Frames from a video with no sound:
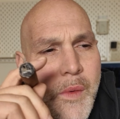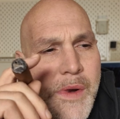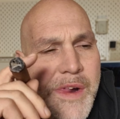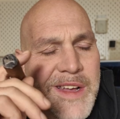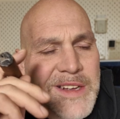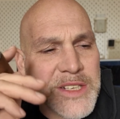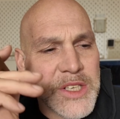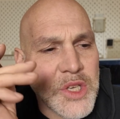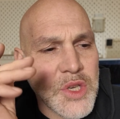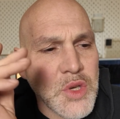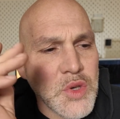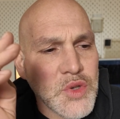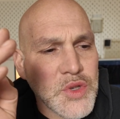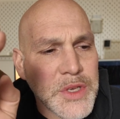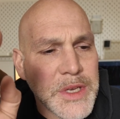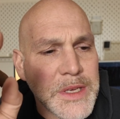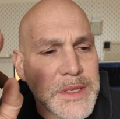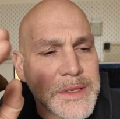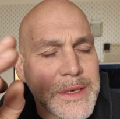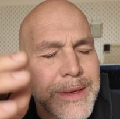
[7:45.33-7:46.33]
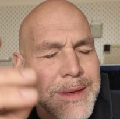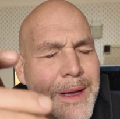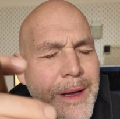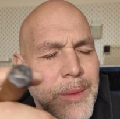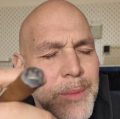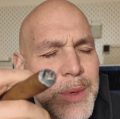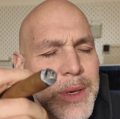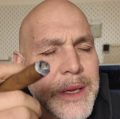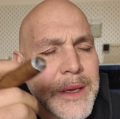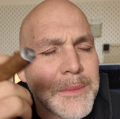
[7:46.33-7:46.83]
It usually is
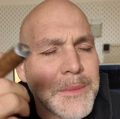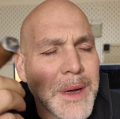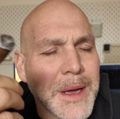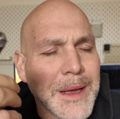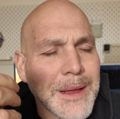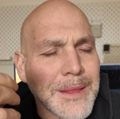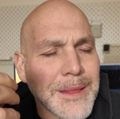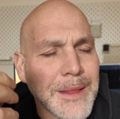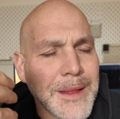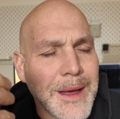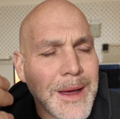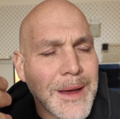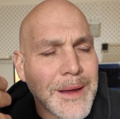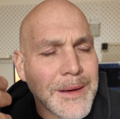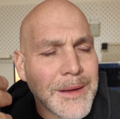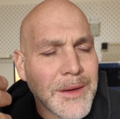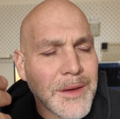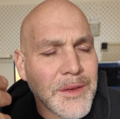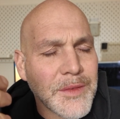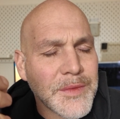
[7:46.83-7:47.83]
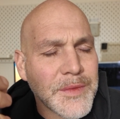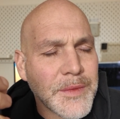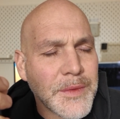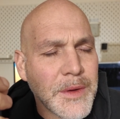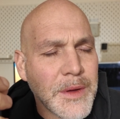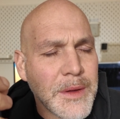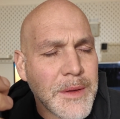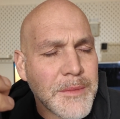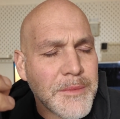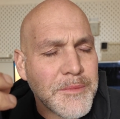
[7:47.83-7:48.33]
accompanied by a lot of
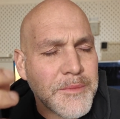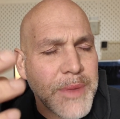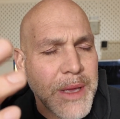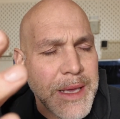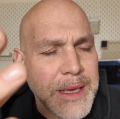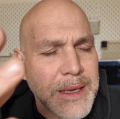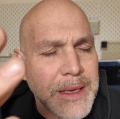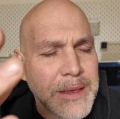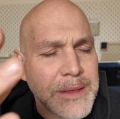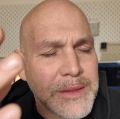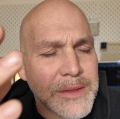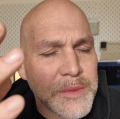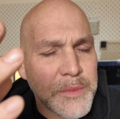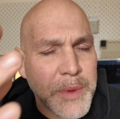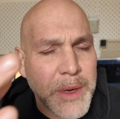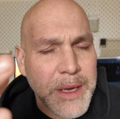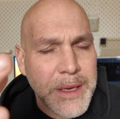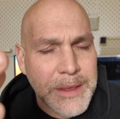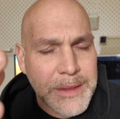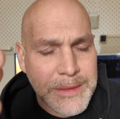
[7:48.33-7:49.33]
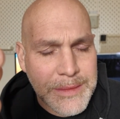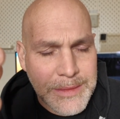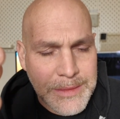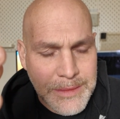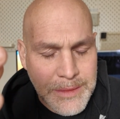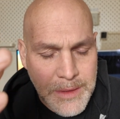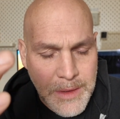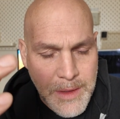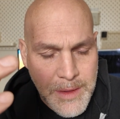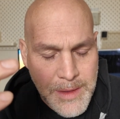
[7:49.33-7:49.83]
baking spice,
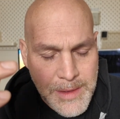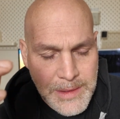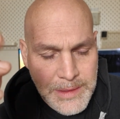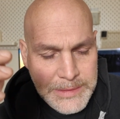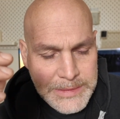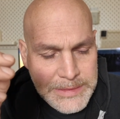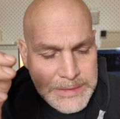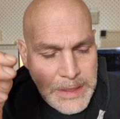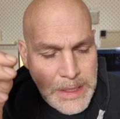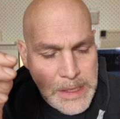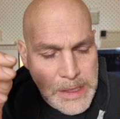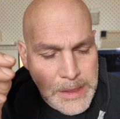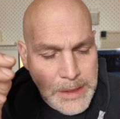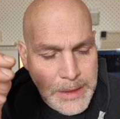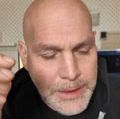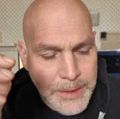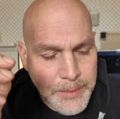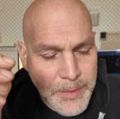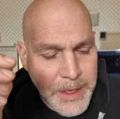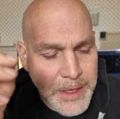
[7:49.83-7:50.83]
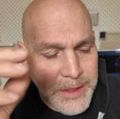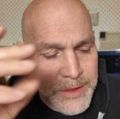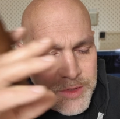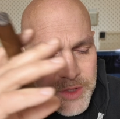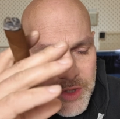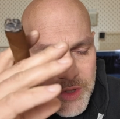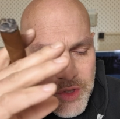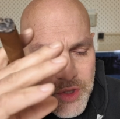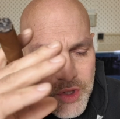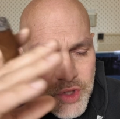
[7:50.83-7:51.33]
and it's
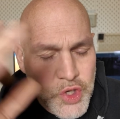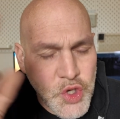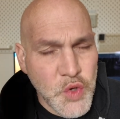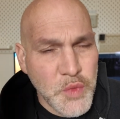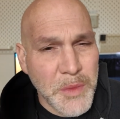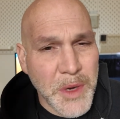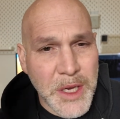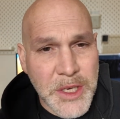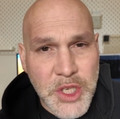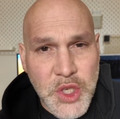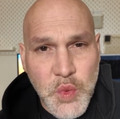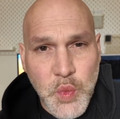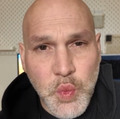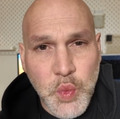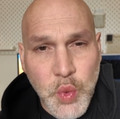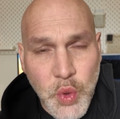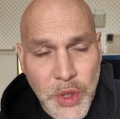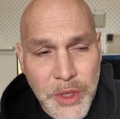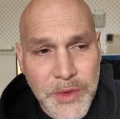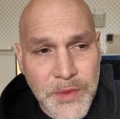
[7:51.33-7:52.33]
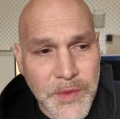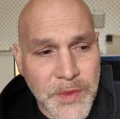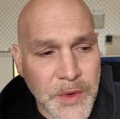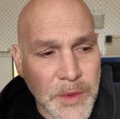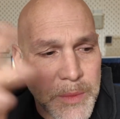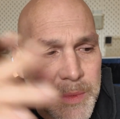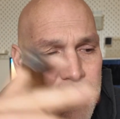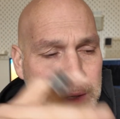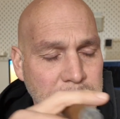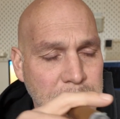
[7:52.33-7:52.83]
just too much wood for
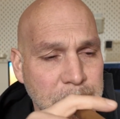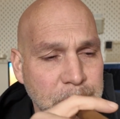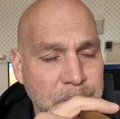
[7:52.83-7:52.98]
me.